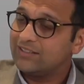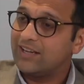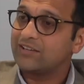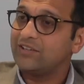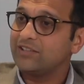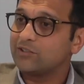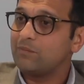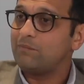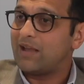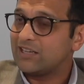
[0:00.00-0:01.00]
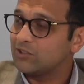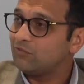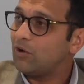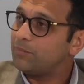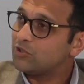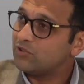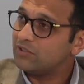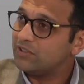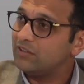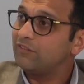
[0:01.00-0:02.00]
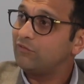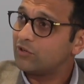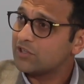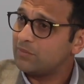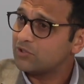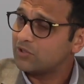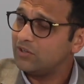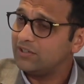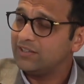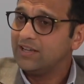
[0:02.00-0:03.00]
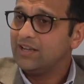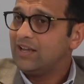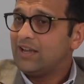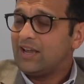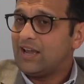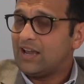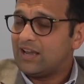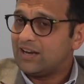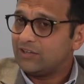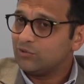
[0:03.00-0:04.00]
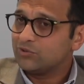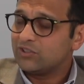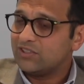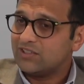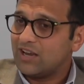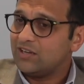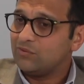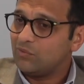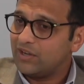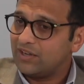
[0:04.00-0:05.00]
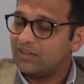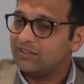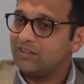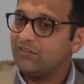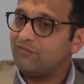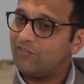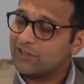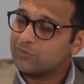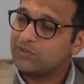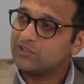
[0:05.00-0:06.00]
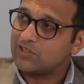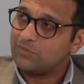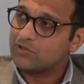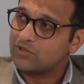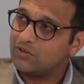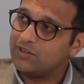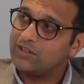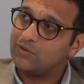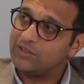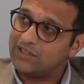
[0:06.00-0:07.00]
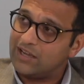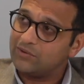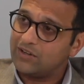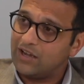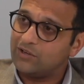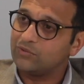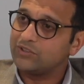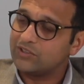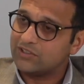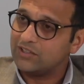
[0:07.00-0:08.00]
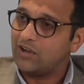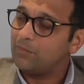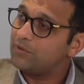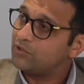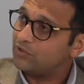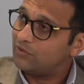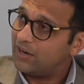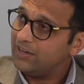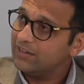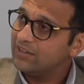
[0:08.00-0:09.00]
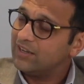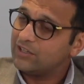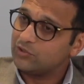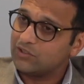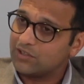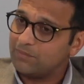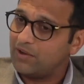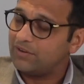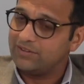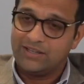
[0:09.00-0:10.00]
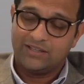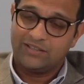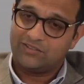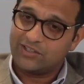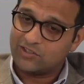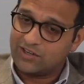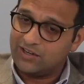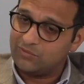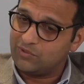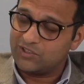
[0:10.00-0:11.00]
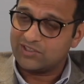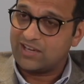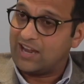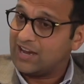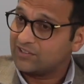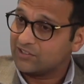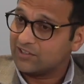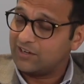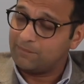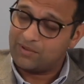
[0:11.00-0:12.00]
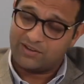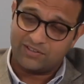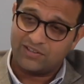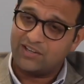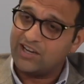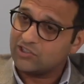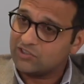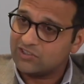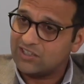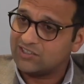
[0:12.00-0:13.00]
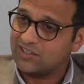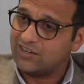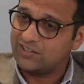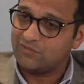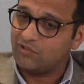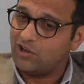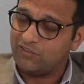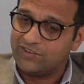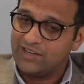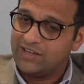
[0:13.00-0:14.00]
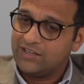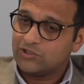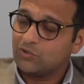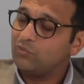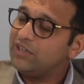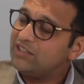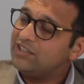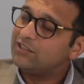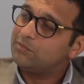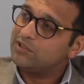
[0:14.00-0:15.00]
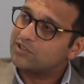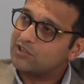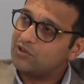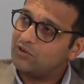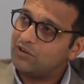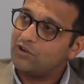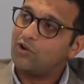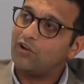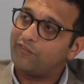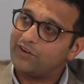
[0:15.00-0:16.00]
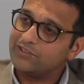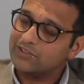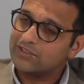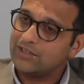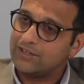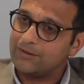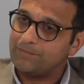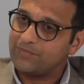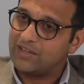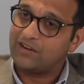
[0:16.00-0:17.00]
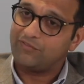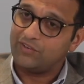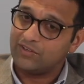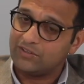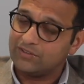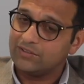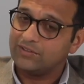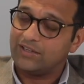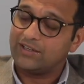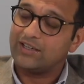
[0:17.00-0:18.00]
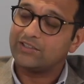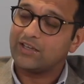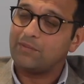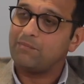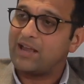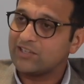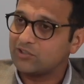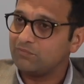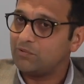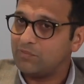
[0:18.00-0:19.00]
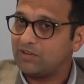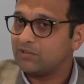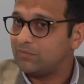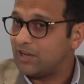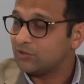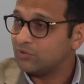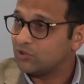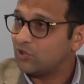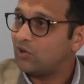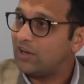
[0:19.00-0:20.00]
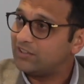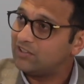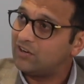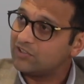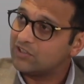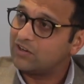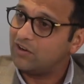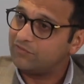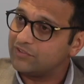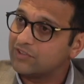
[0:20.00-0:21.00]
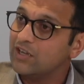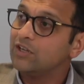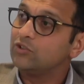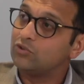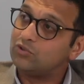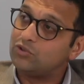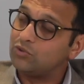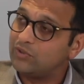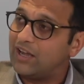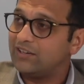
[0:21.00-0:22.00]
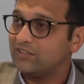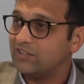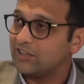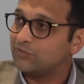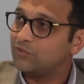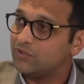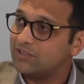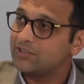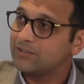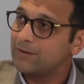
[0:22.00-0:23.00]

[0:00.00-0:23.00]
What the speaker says: That creates a massive opportunity for cybersecurity. And I don't see in any way the investment in cybersecurity going down. I only see up and to the right as you think about it. Threats are getting worse, actors are getting better, nation states are getting involved. So we need to be secure on all fronts. And I feel there is a massive momentum, as we saw at the RSA conference, to do that in the next few years.